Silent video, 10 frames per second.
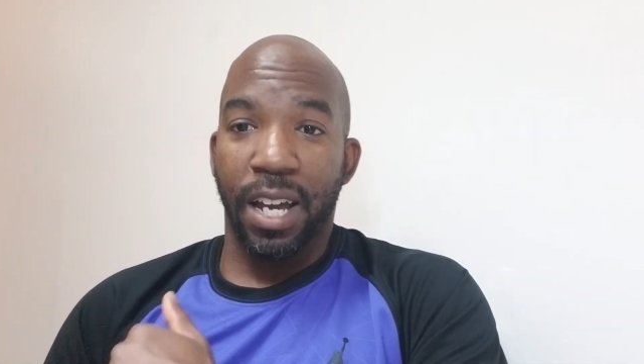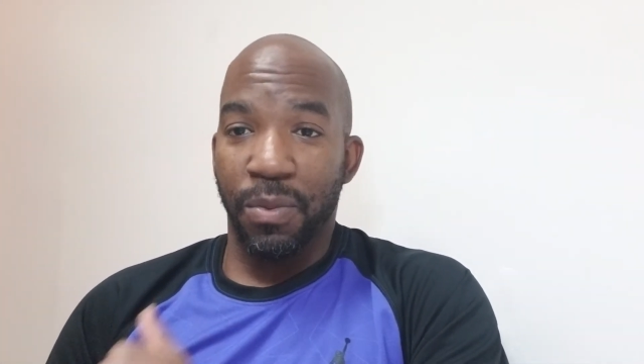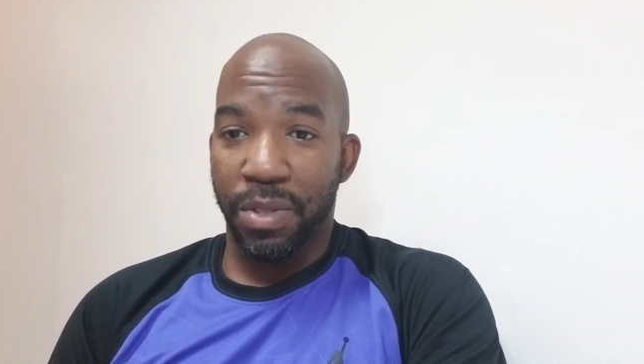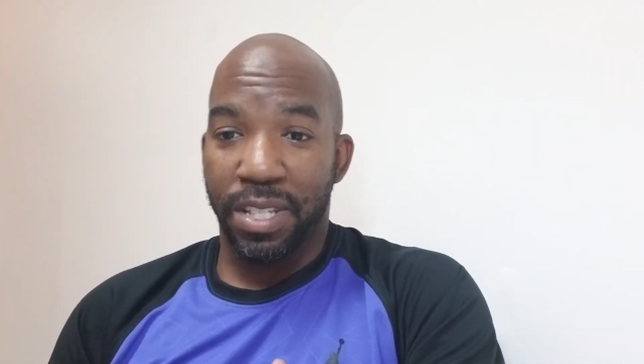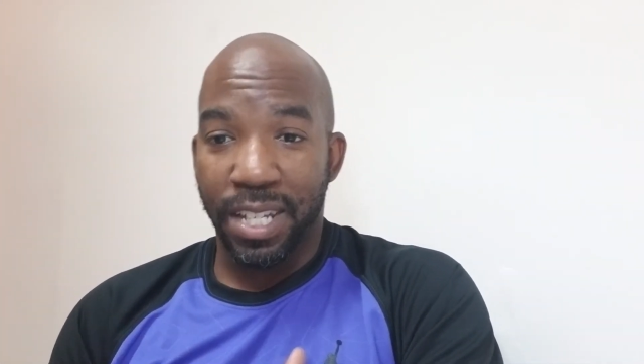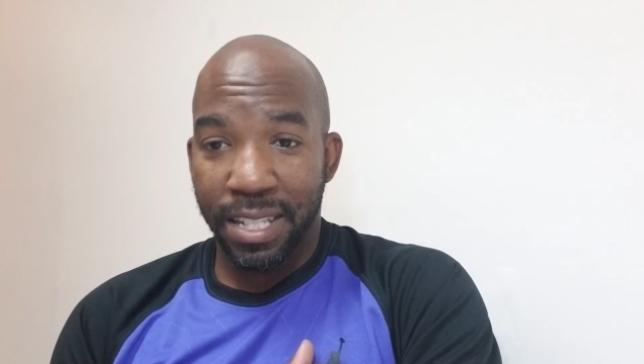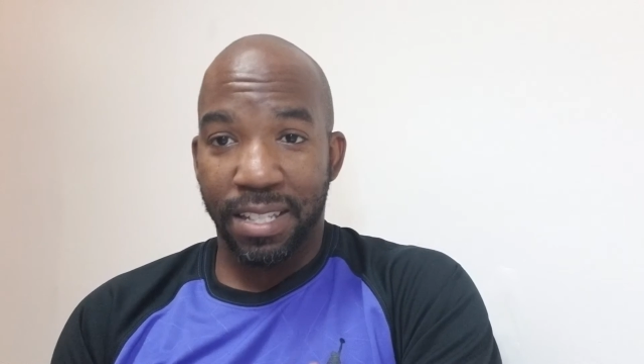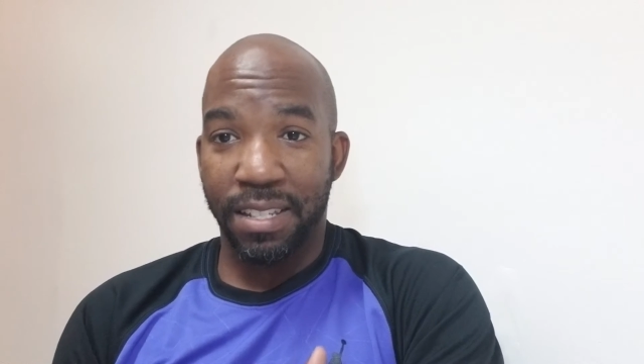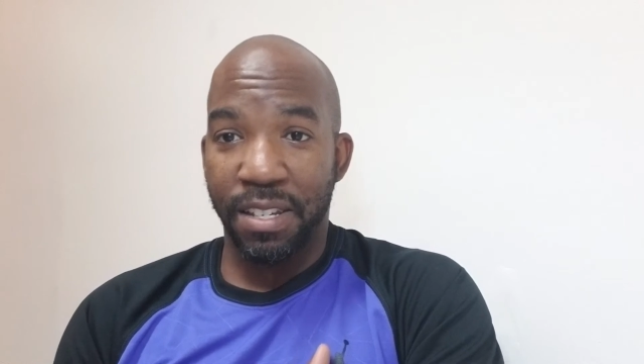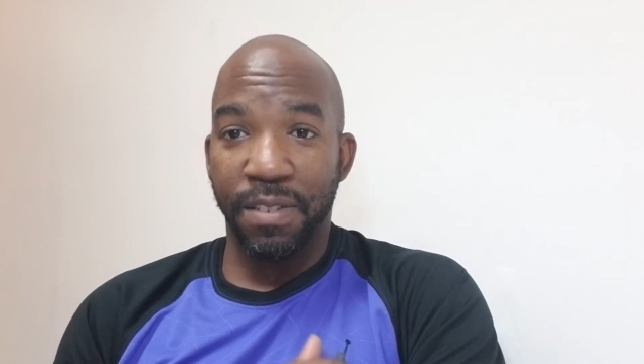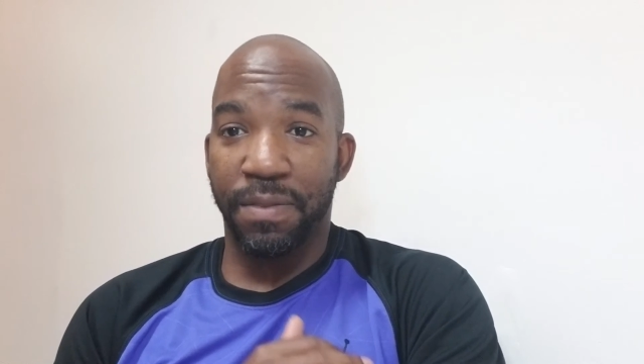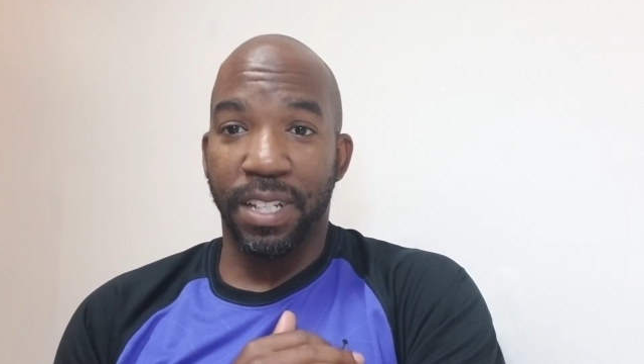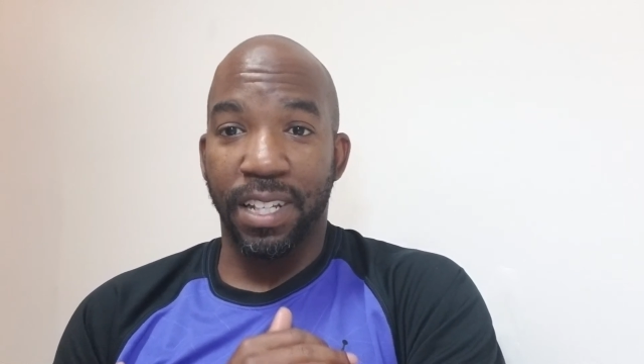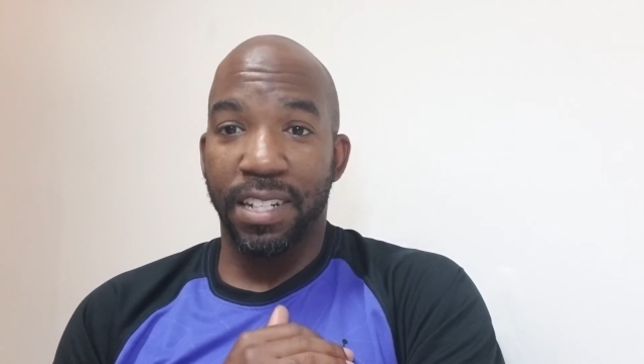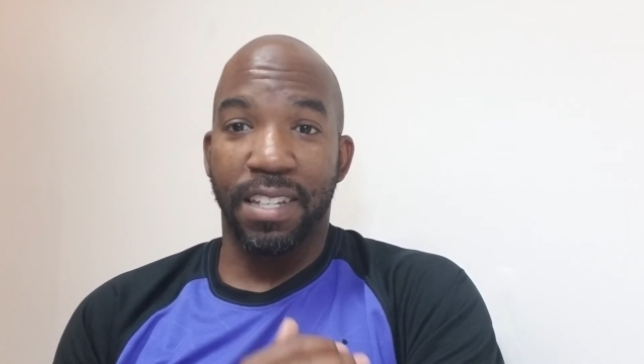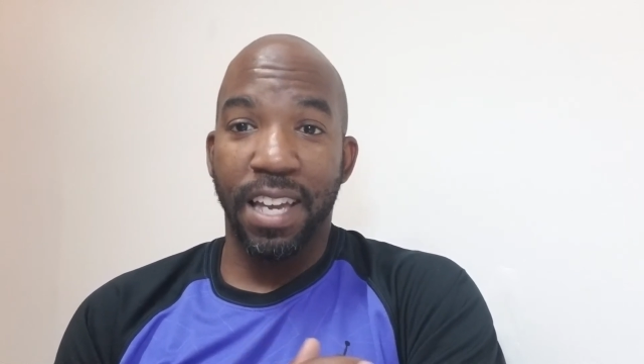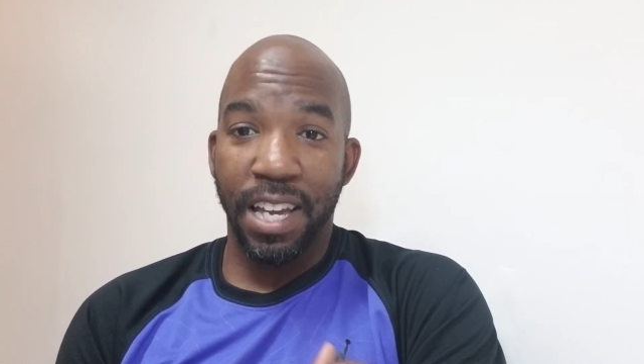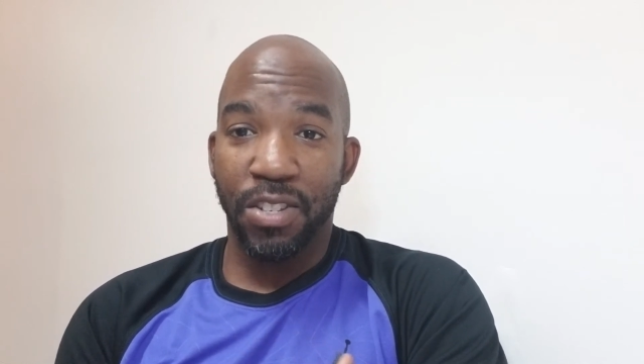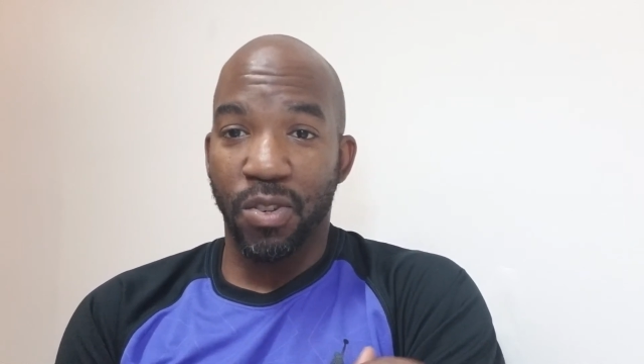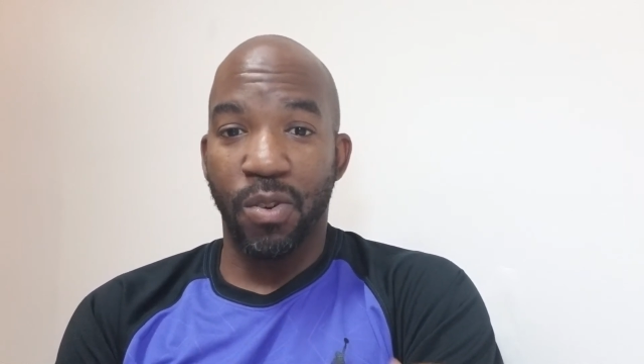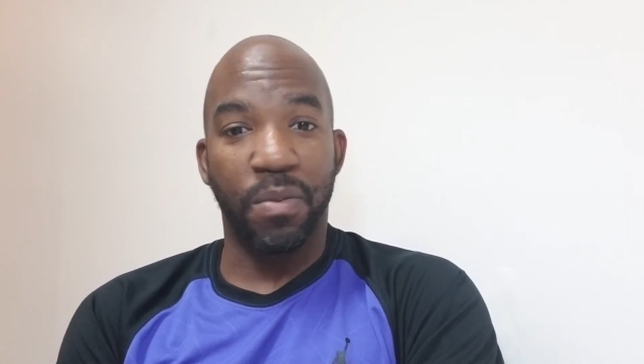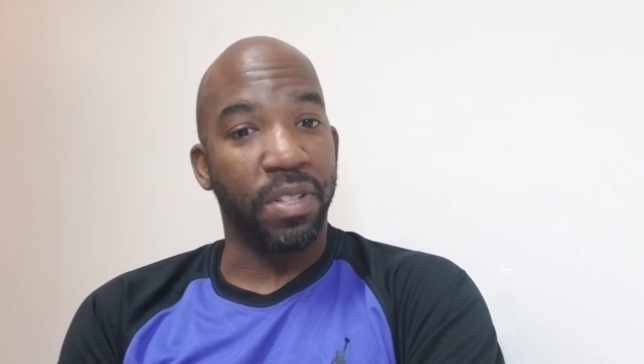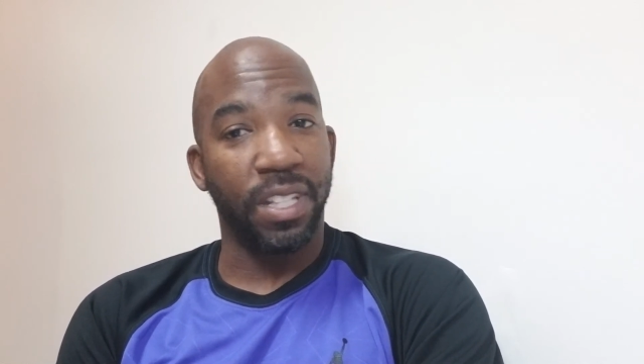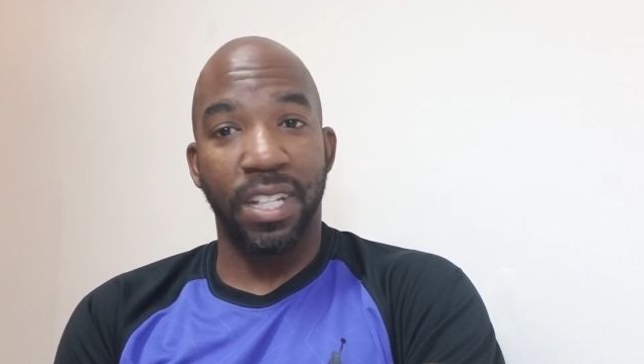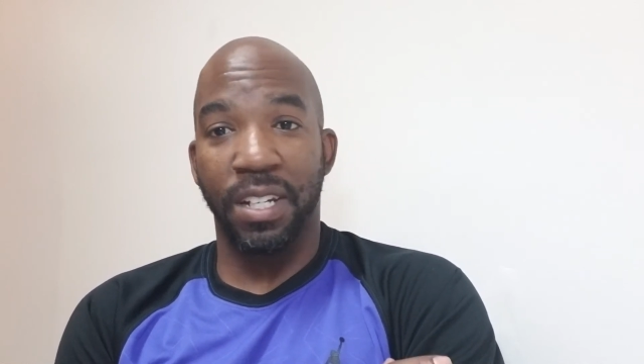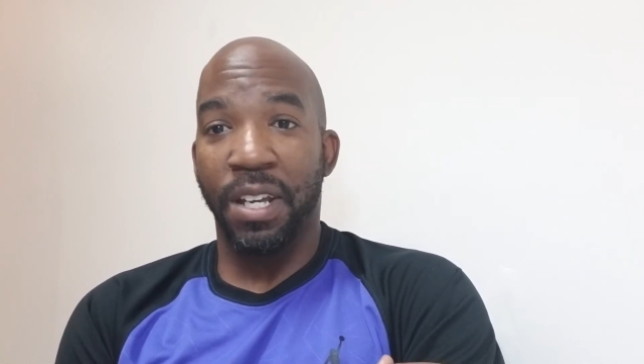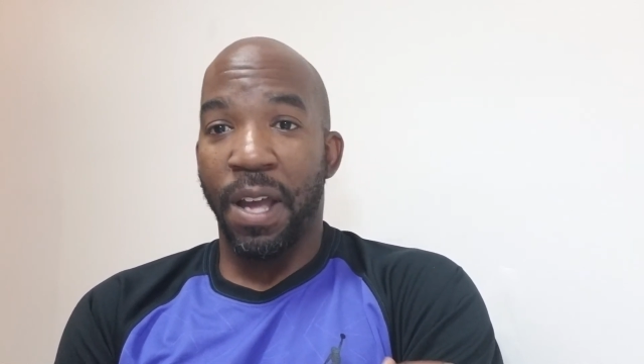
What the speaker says: of was tentative to let his hands go, but then